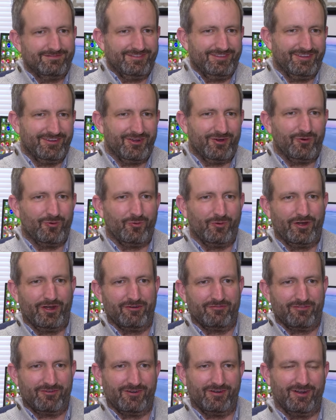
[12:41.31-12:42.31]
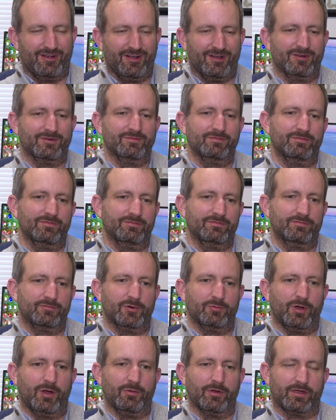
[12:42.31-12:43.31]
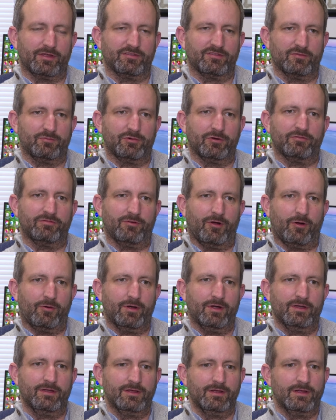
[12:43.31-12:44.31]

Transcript: you know, whatever um, Republicans have put forward.